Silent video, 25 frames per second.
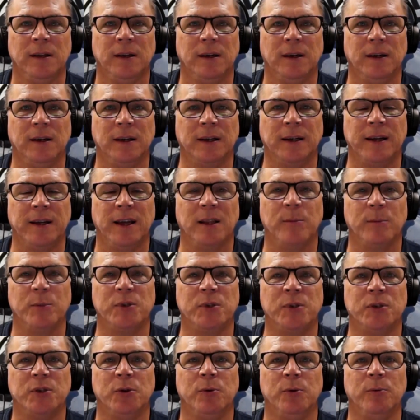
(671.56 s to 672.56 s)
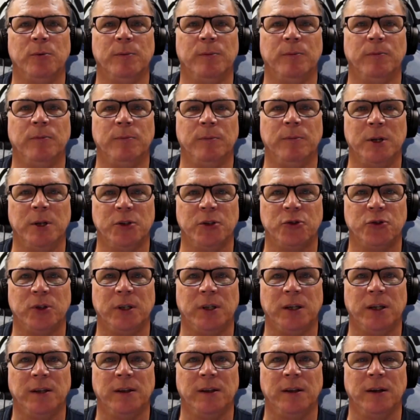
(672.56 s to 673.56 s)
Kalamazoo,
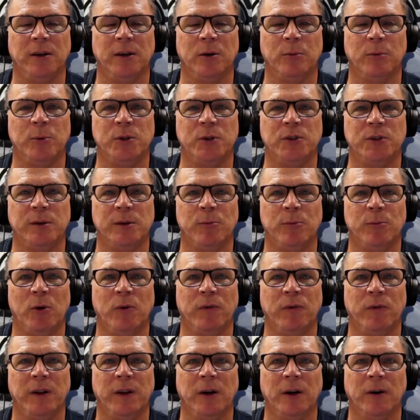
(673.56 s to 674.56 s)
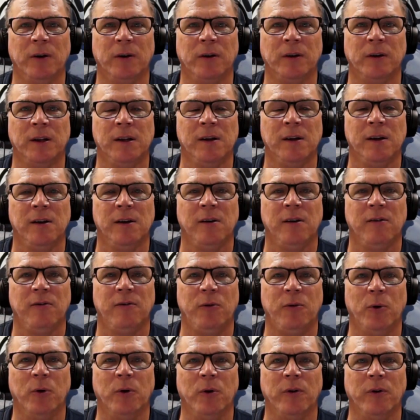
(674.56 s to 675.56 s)
Michigan, the Air Museum over there,
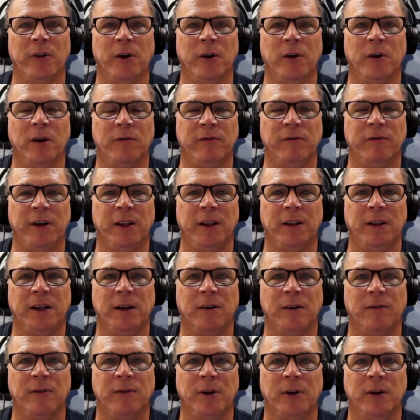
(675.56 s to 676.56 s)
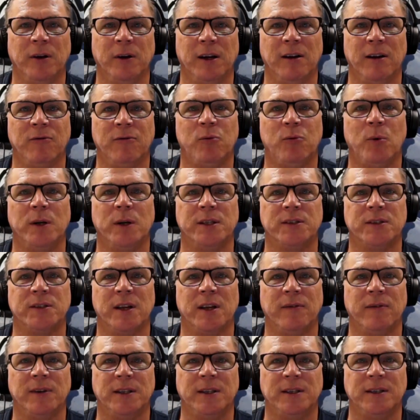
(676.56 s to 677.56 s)
for their unveiling of their
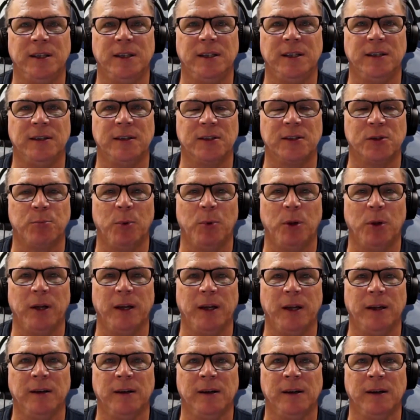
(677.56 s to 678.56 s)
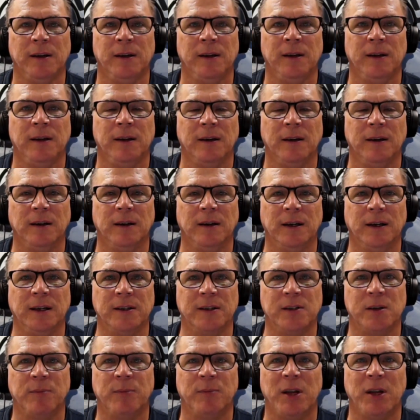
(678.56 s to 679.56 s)
F-117 display
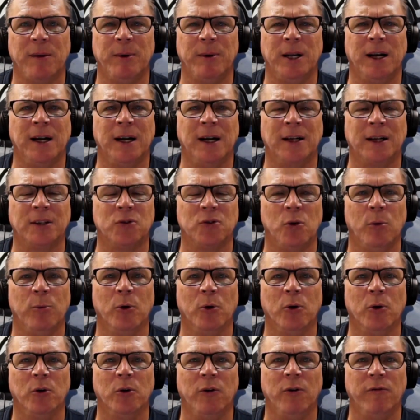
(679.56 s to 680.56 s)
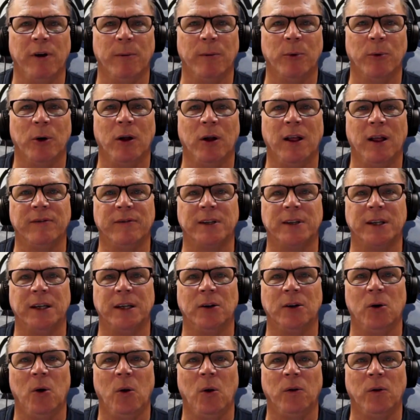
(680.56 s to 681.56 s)
sometime in October or November. I'll have to get a
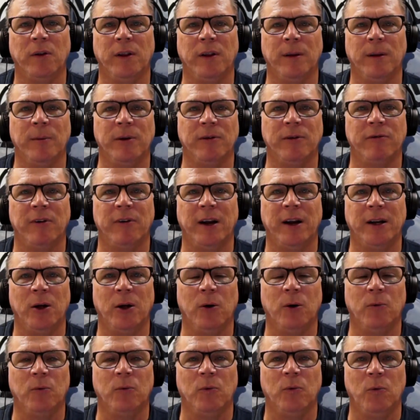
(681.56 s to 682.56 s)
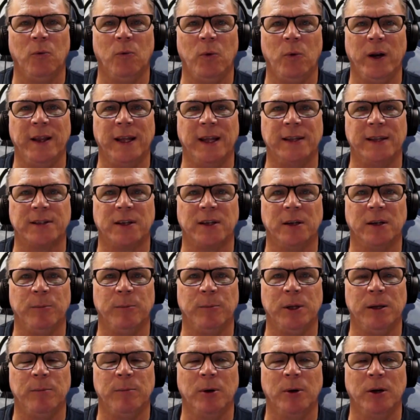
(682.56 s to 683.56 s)
hold of them and find out when that's going to
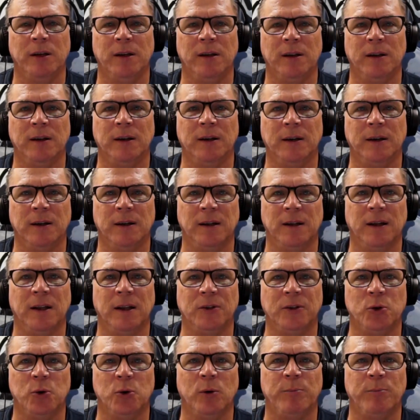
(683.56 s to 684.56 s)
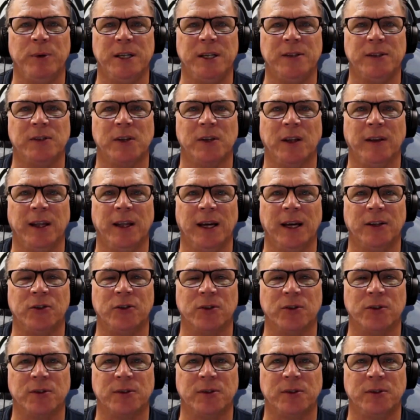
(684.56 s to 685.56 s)
be, but I'll do a piece on that
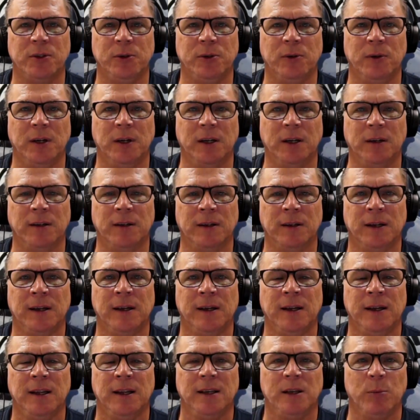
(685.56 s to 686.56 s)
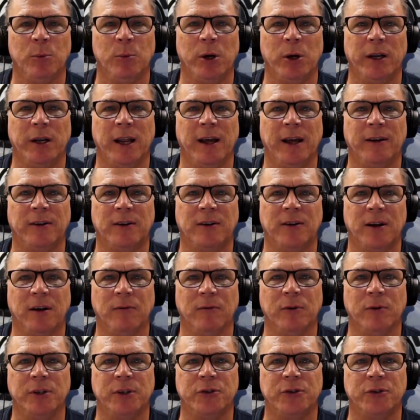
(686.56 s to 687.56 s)
just to bring that
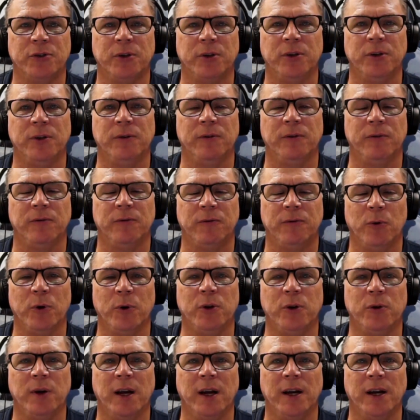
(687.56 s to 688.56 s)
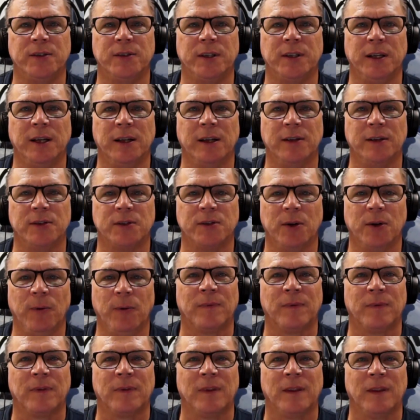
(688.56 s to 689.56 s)
coverage to you, for you guys again. So
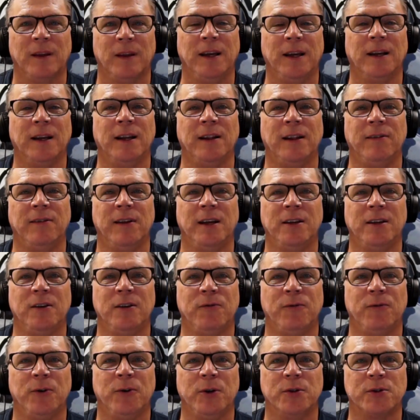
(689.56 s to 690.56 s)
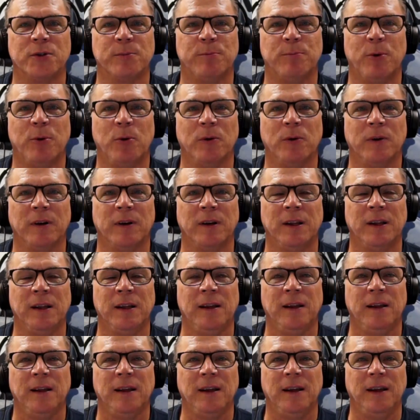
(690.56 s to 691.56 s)
again, I thank you for your support,
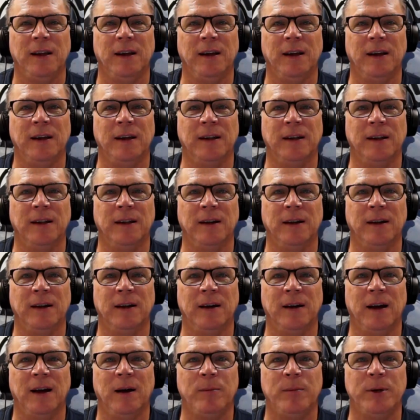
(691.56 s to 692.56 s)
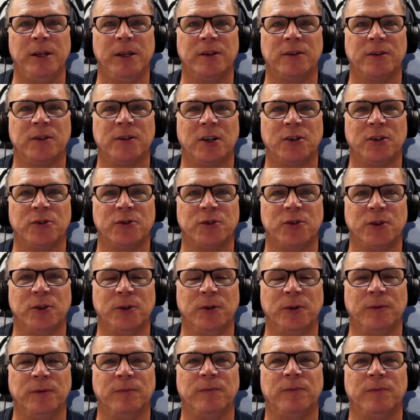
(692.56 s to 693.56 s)
and I'll be in touch
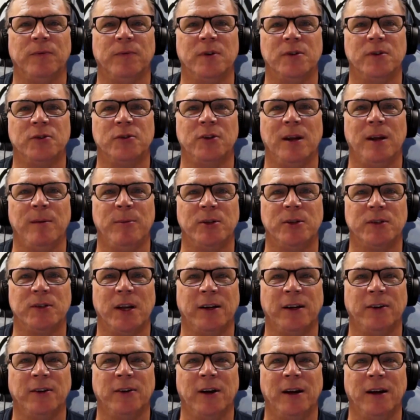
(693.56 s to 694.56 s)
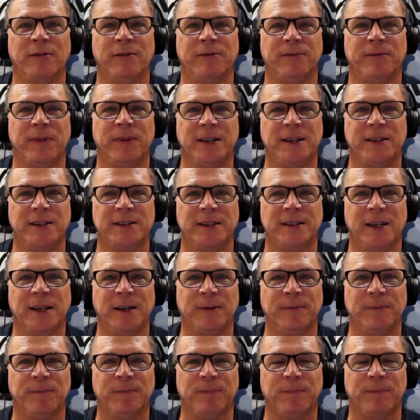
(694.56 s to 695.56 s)
soon. This is Jamie signing off. Thanks
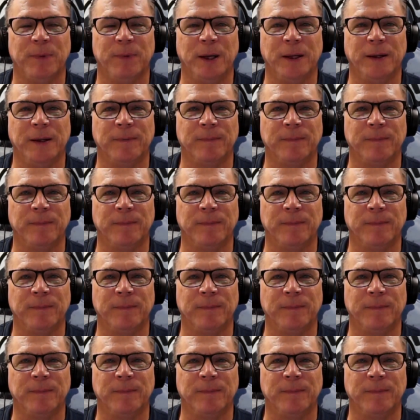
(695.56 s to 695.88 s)
again. Bye.